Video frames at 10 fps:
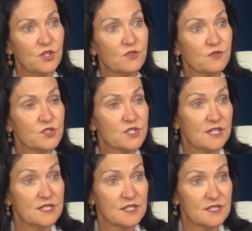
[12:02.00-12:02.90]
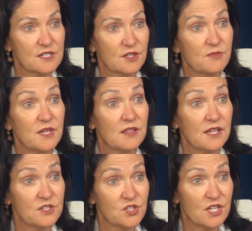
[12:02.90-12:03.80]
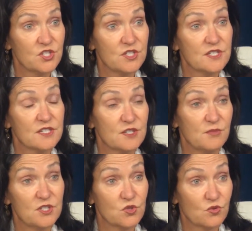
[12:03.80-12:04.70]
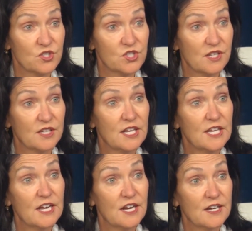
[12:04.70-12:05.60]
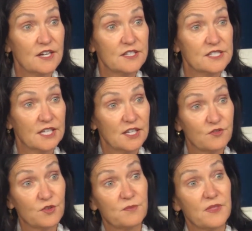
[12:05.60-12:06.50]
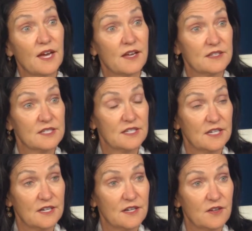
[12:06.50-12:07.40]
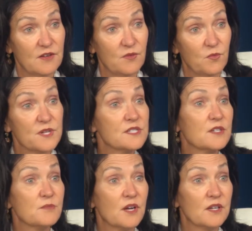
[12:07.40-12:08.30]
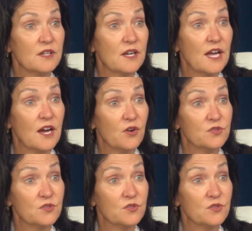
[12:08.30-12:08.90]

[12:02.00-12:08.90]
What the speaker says: the university system and the education system in Georgia, to give them that wisdom on how